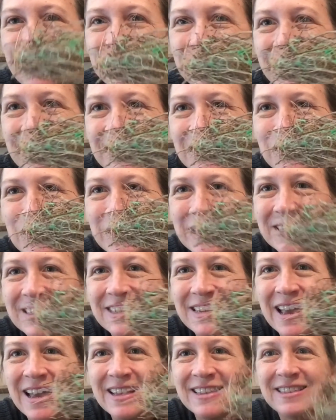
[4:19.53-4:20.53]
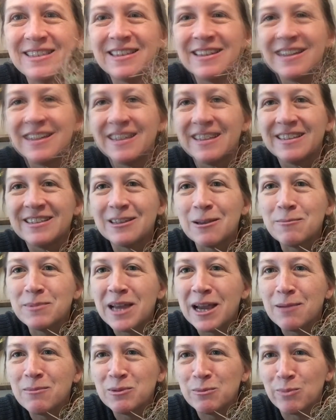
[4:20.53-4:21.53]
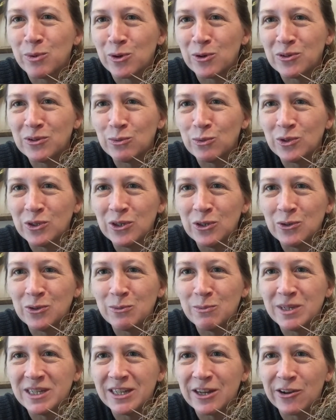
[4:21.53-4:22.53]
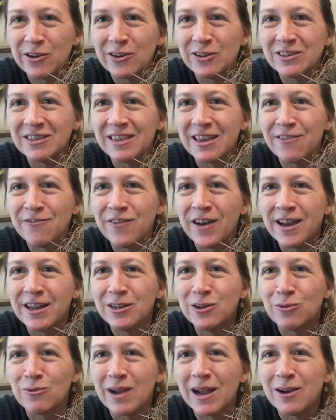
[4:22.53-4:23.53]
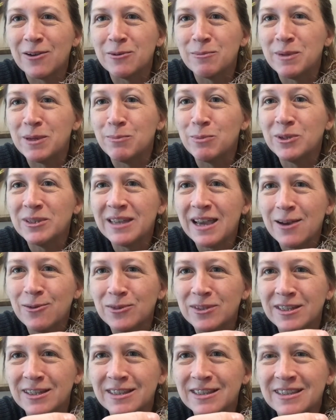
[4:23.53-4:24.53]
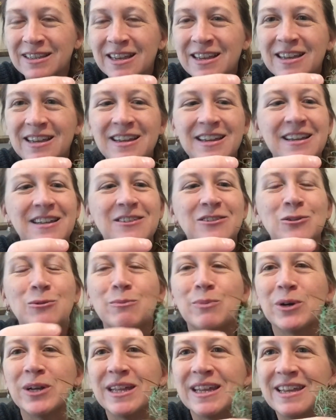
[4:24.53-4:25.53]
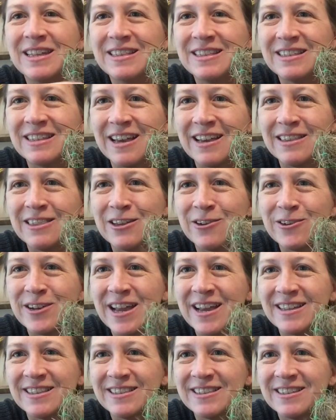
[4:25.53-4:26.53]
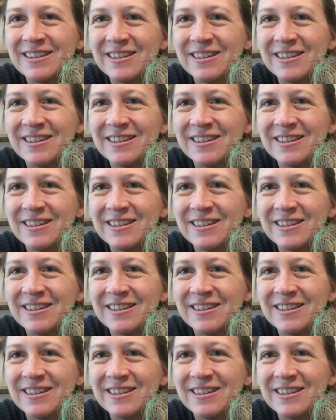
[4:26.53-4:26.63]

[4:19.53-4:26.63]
into its nest? Sometimes birds will use materials they find around people's houses to put inside their nest.